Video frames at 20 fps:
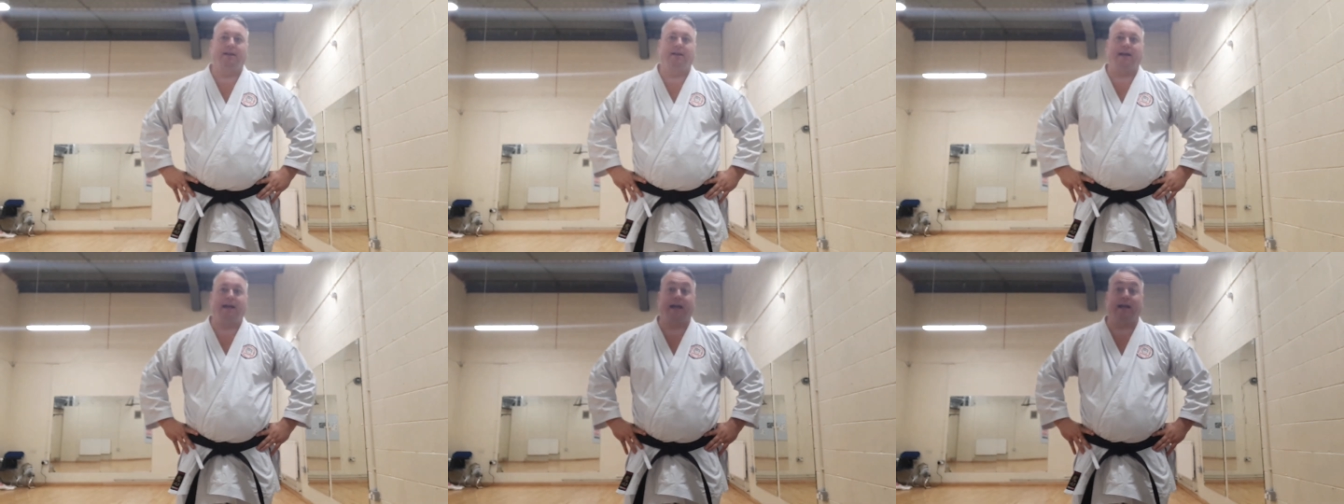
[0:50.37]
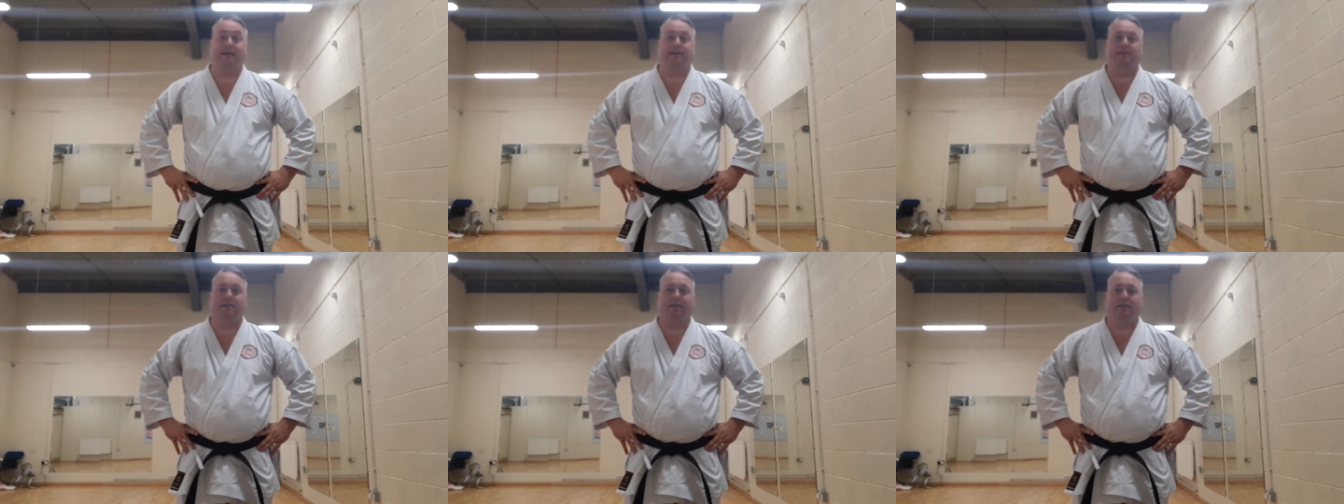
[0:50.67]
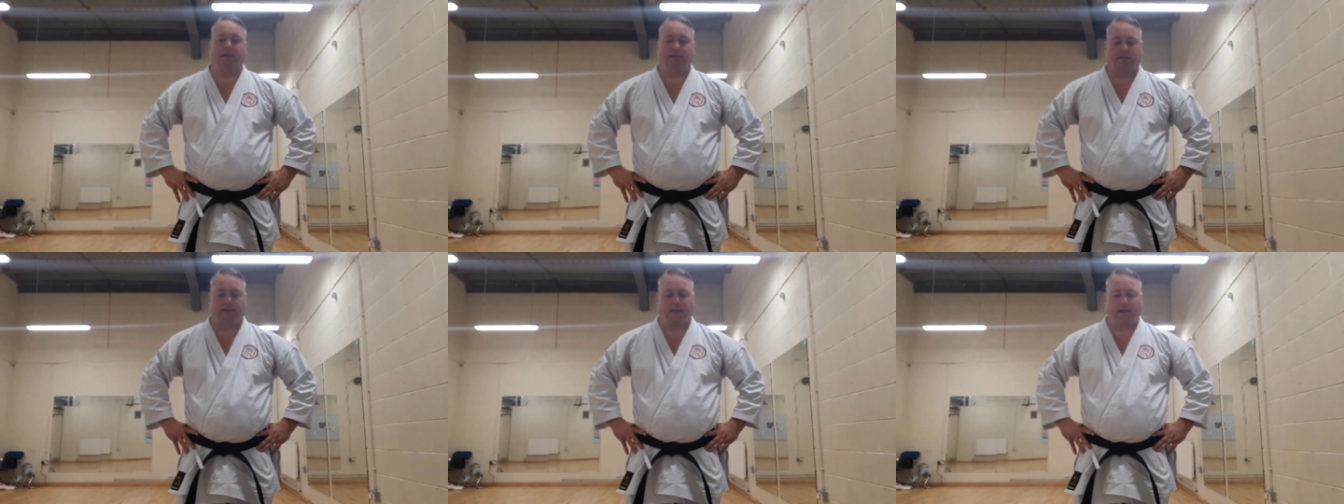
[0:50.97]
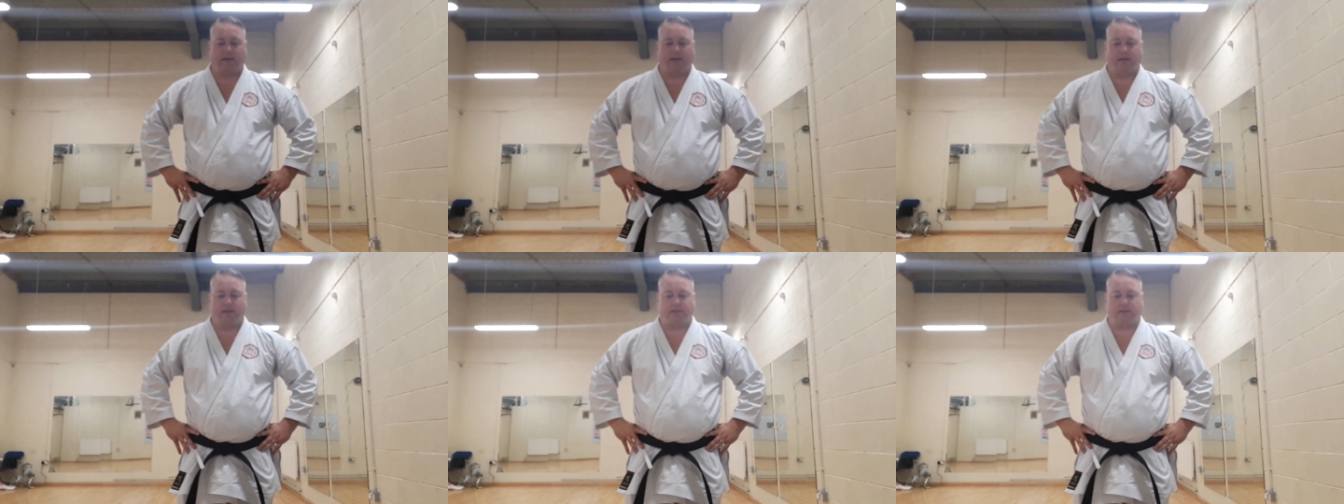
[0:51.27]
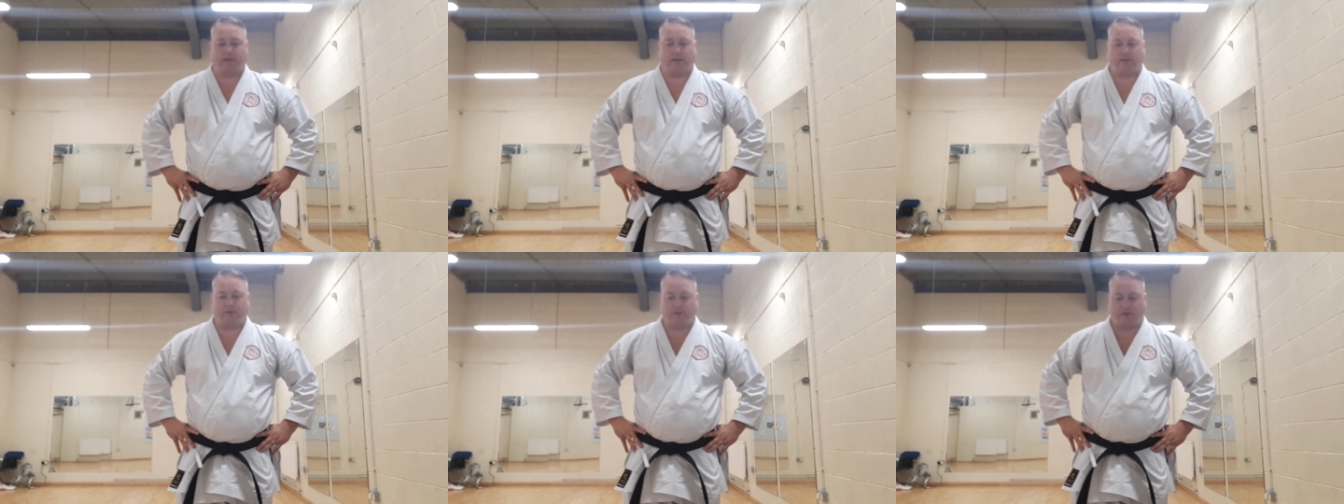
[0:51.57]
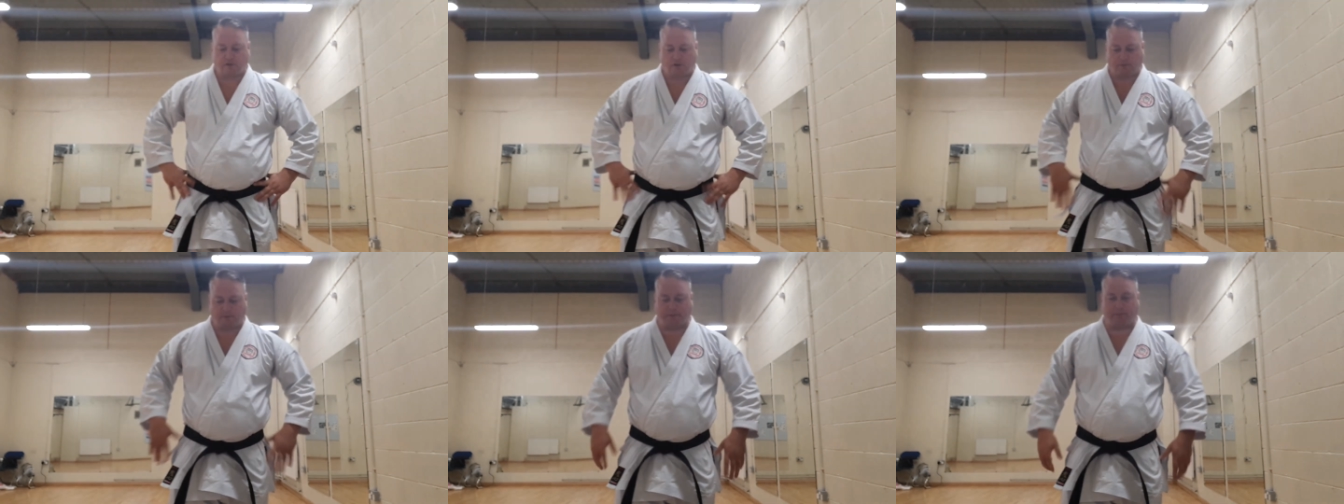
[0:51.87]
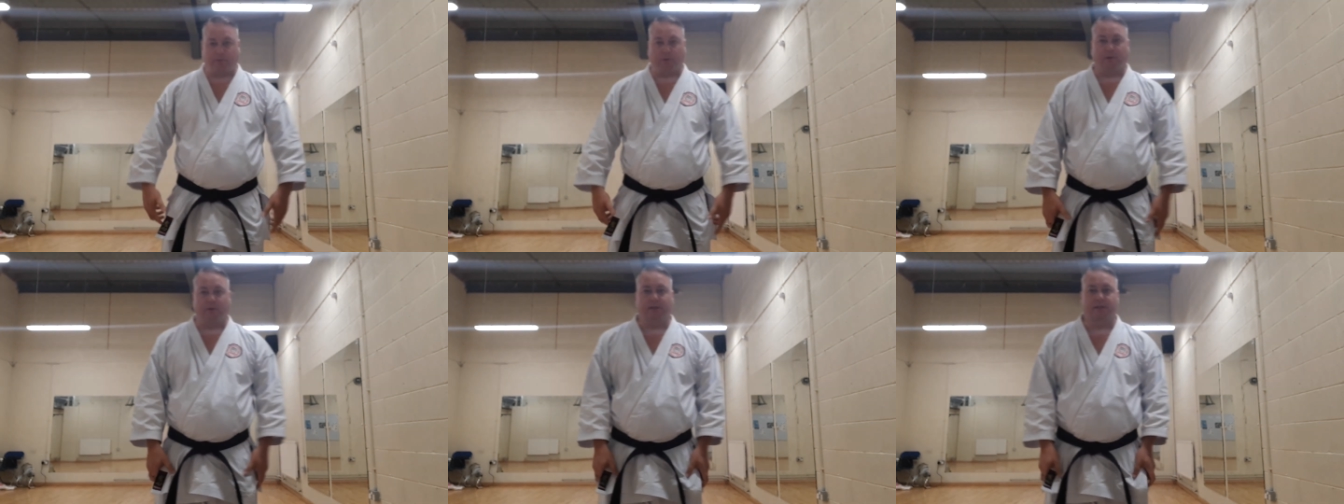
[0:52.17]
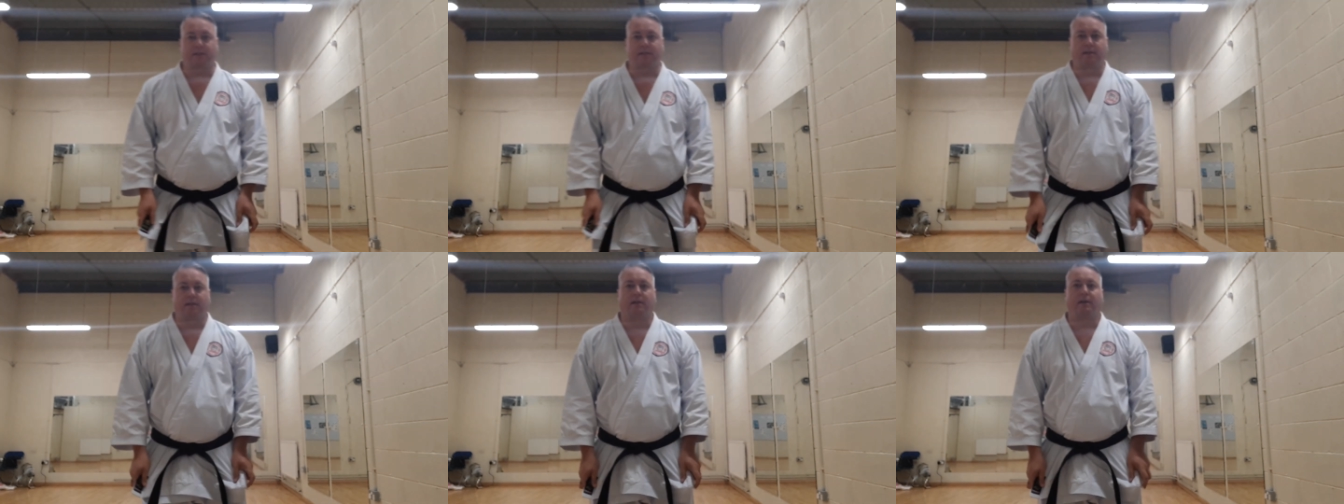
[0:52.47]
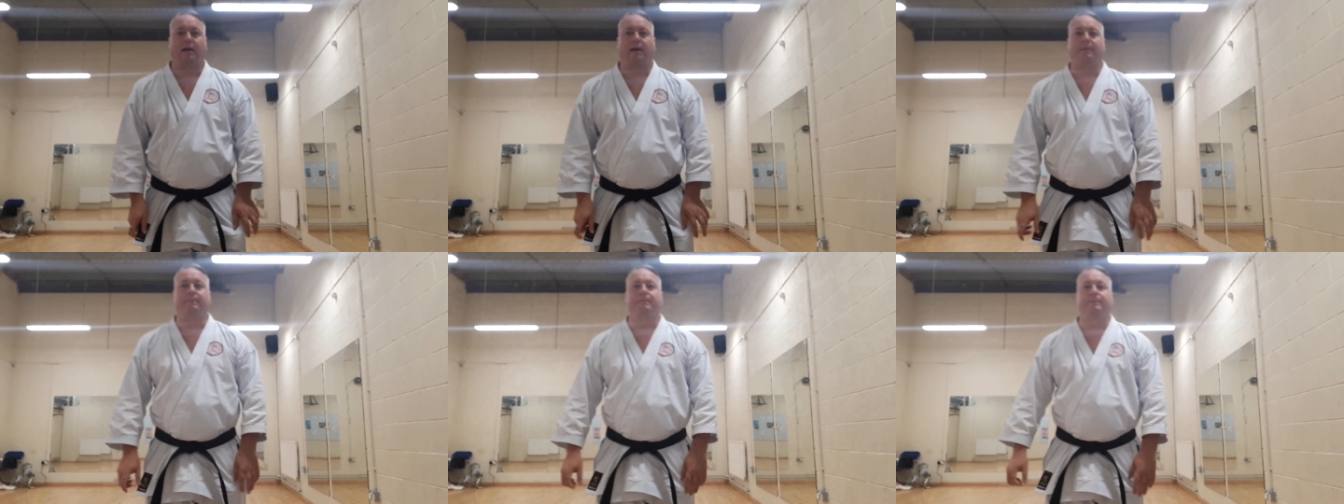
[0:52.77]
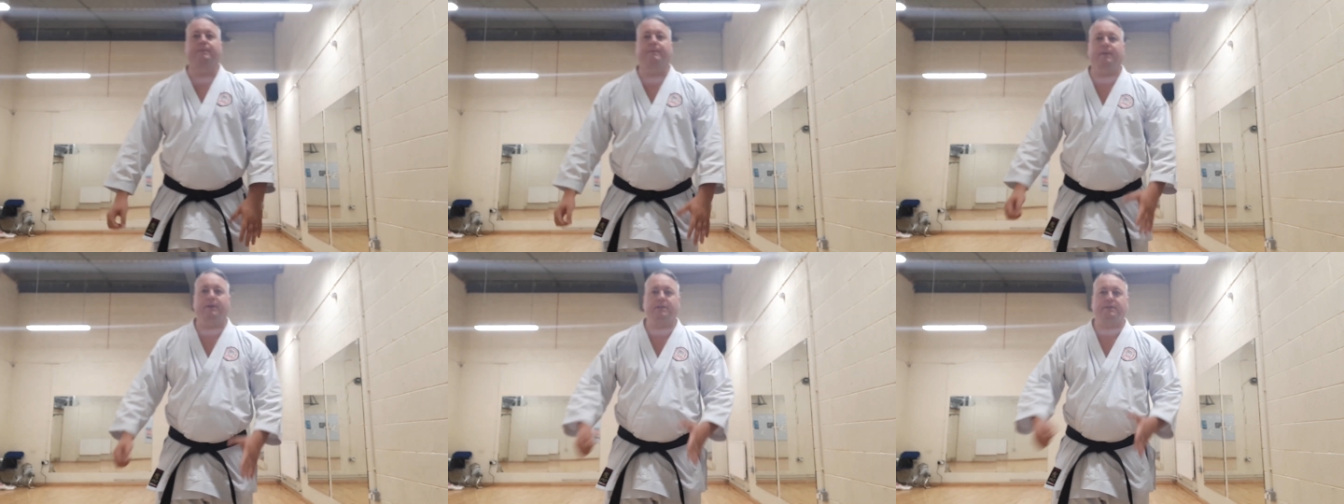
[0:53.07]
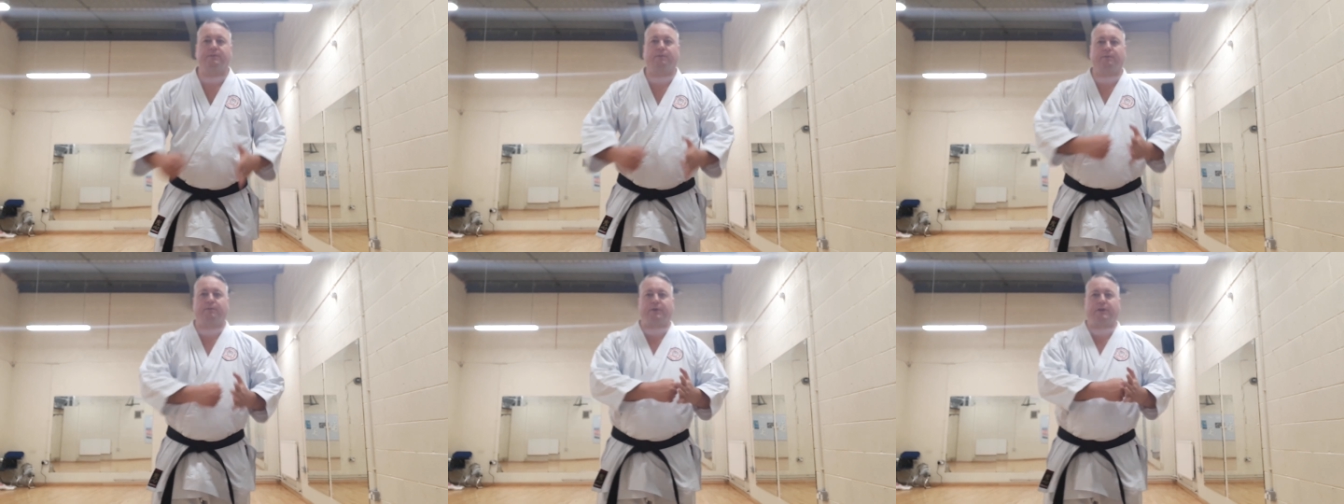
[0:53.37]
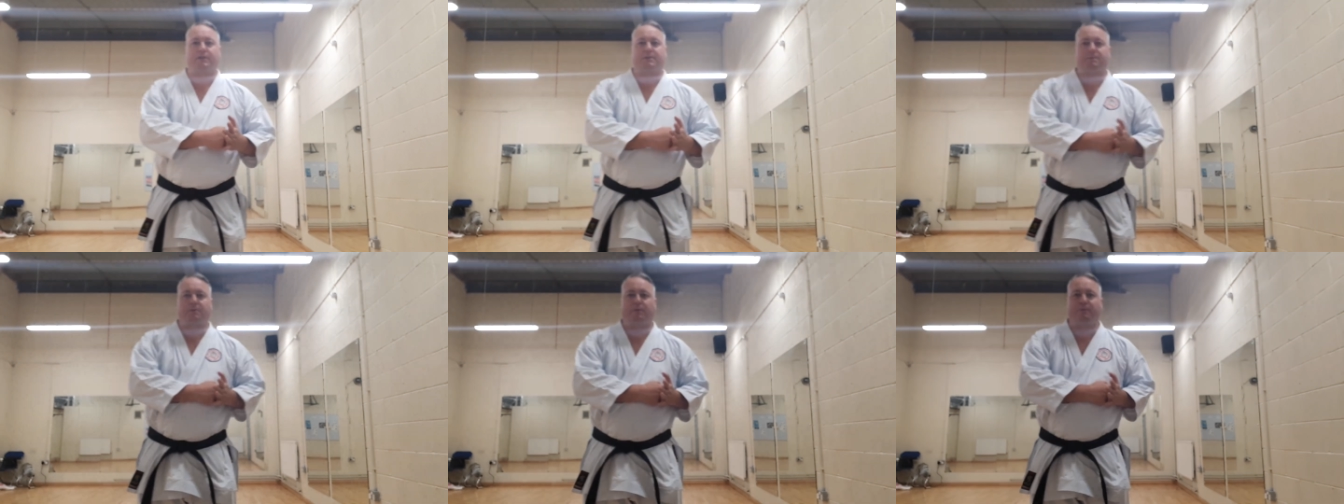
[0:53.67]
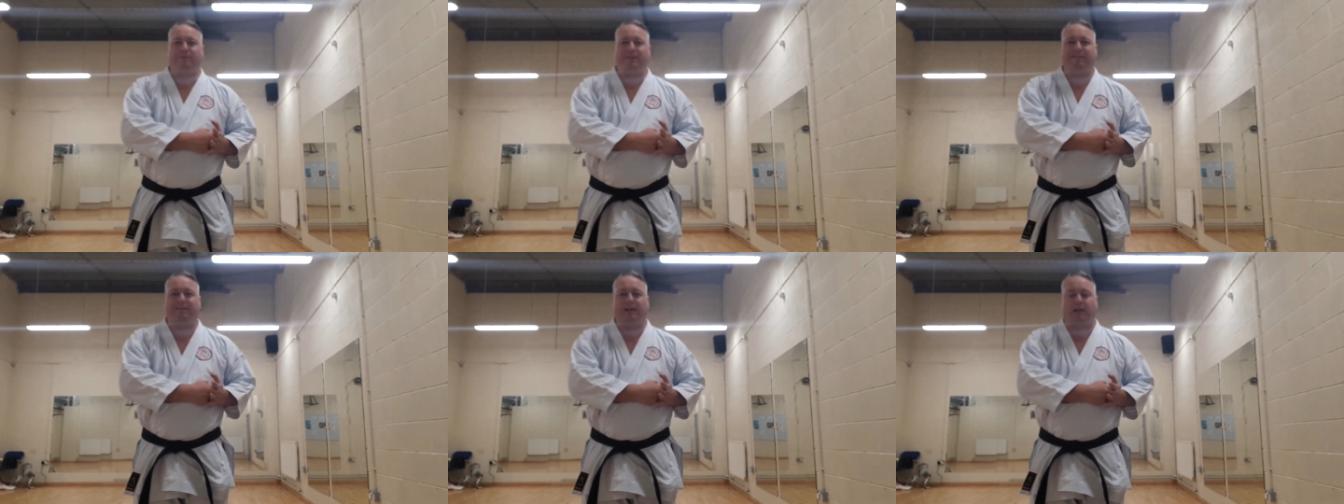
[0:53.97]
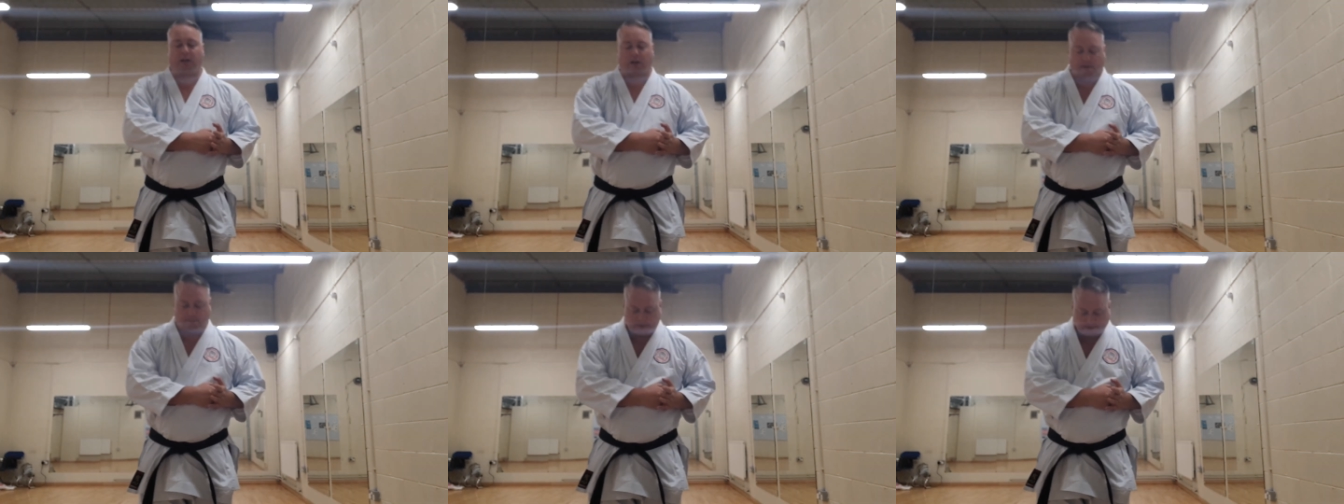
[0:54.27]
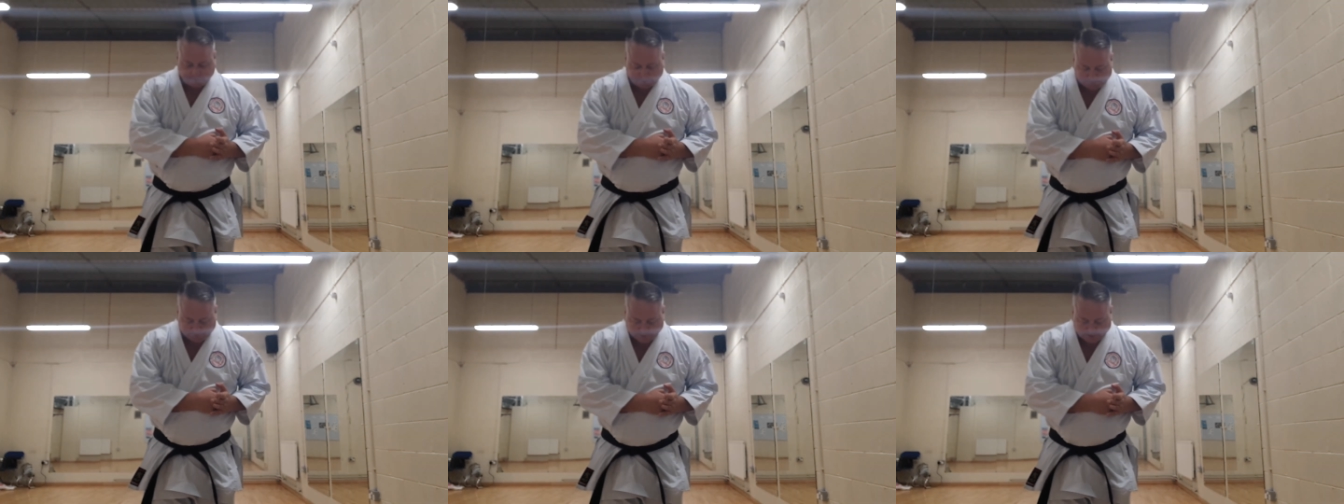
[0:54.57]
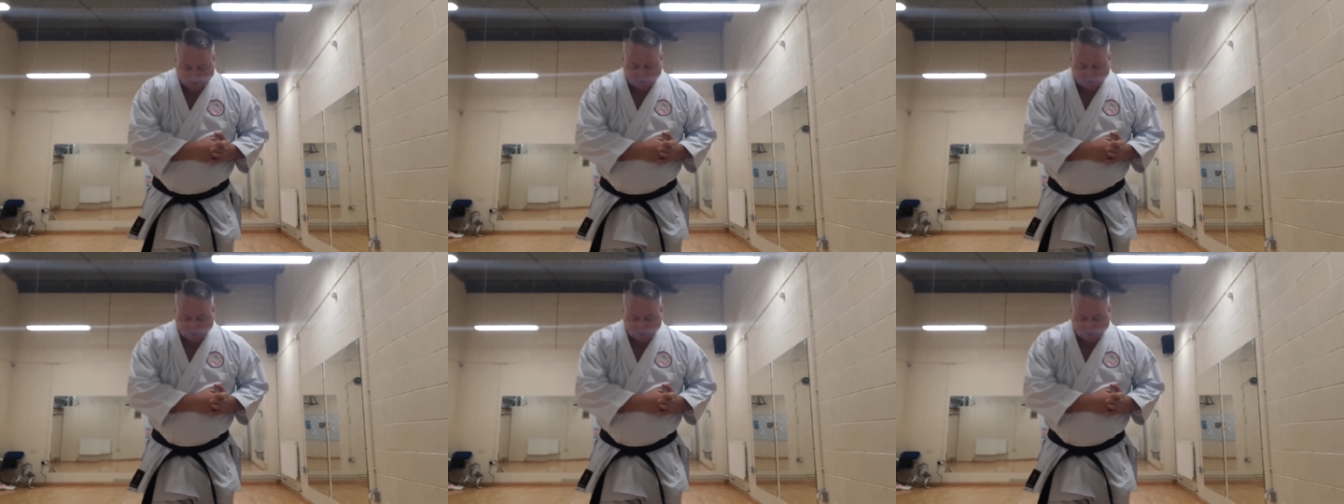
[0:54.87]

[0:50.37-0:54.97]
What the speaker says: excellent. So just a couple of points. First of all, first move, very common.